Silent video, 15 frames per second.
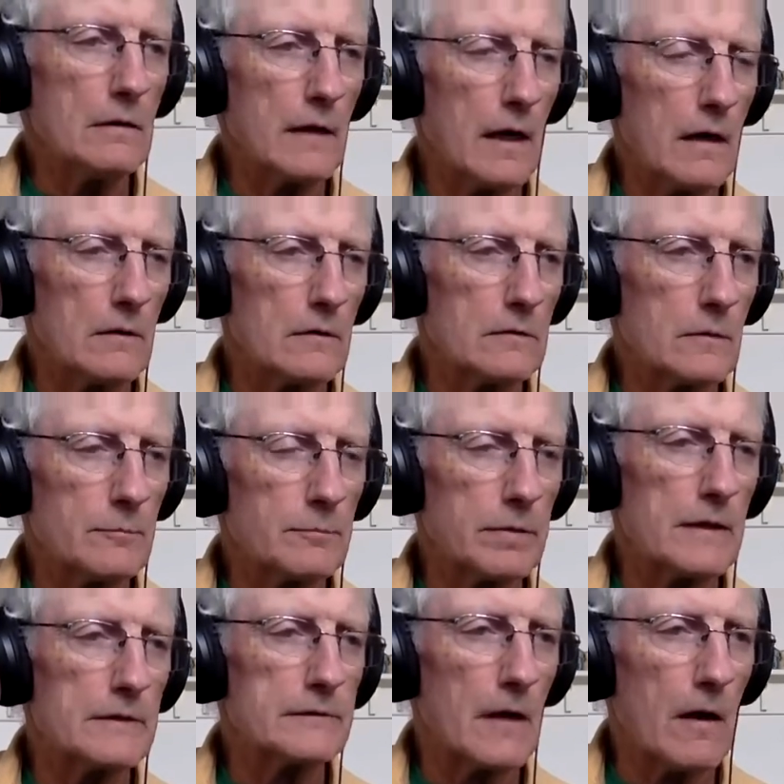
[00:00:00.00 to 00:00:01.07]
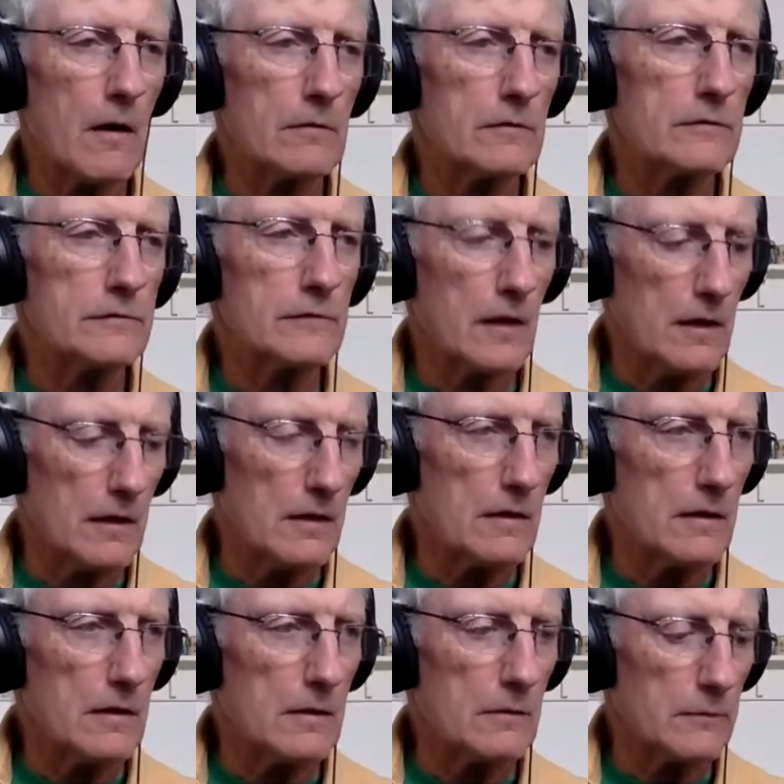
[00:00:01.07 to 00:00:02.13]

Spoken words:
down a place called Joe